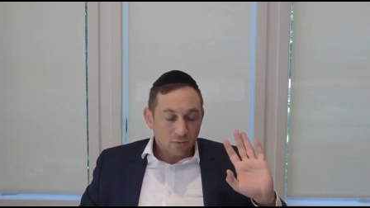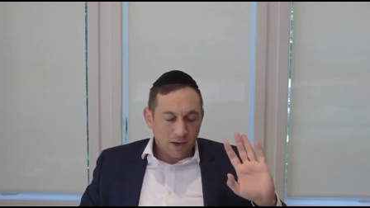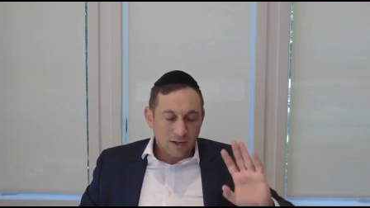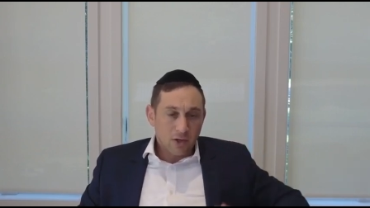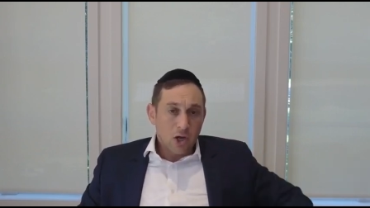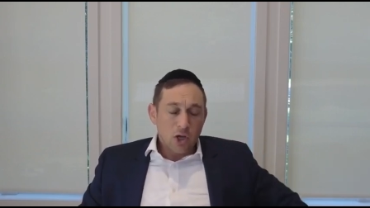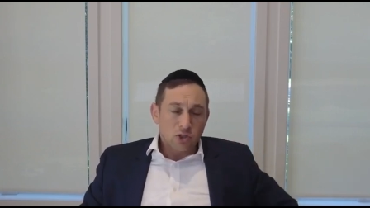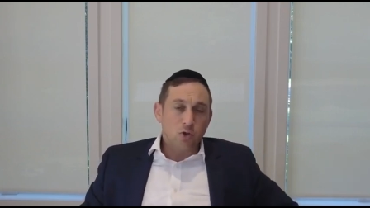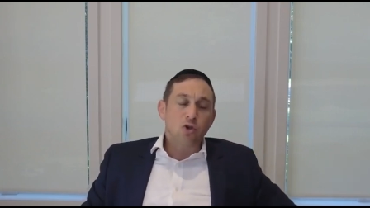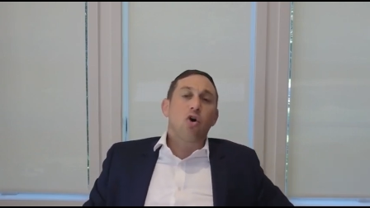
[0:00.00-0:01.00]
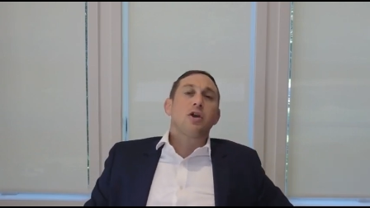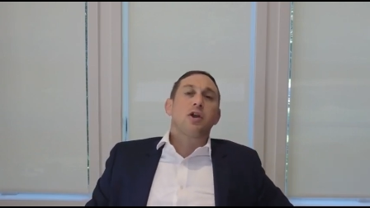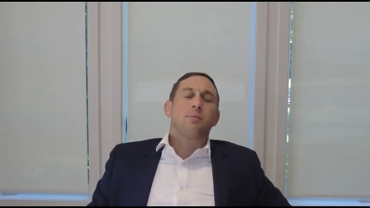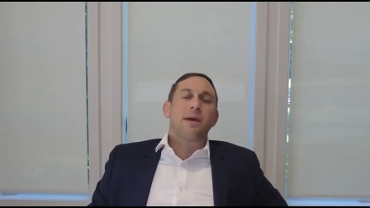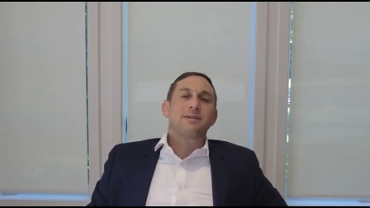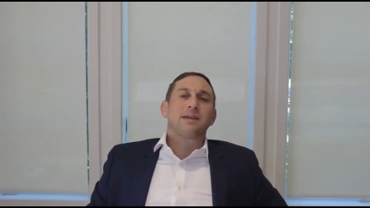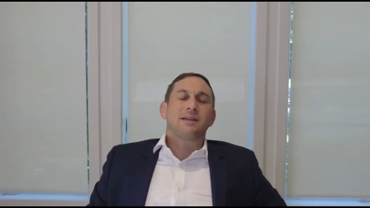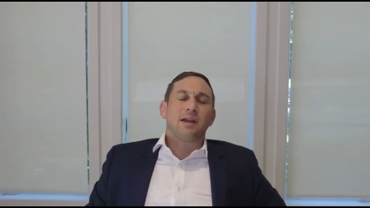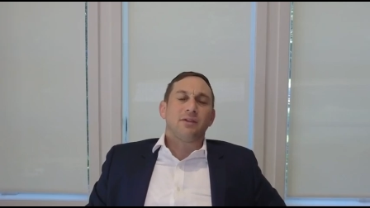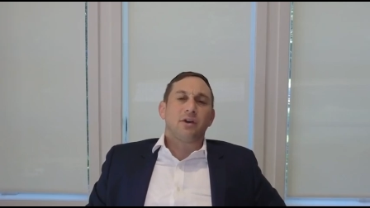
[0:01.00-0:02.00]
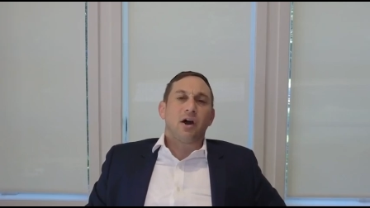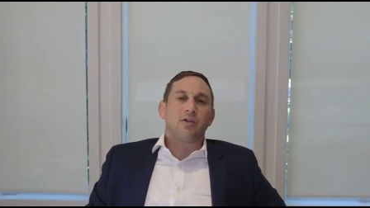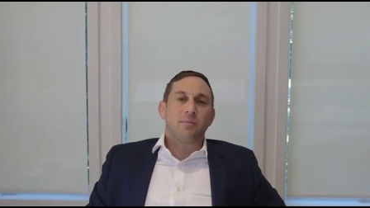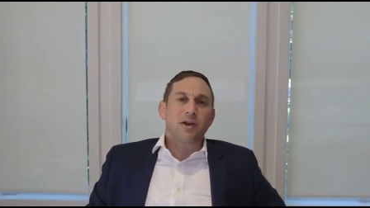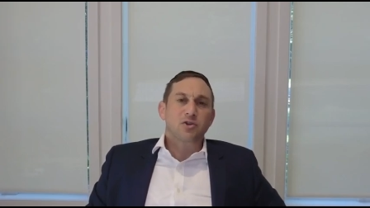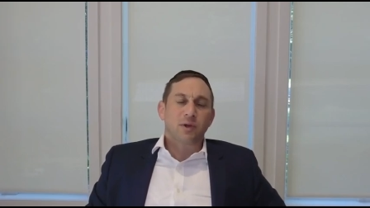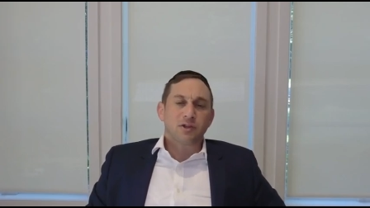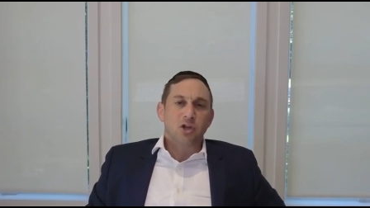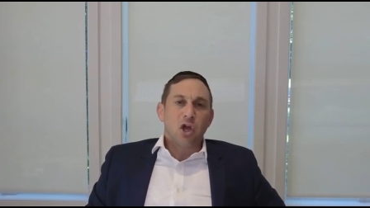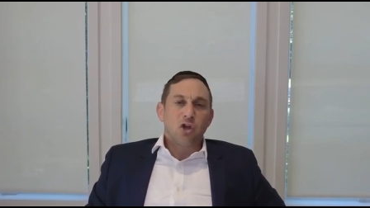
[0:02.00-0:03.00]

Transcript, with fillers: Right? So you're going, you're basically on the, on the measurements,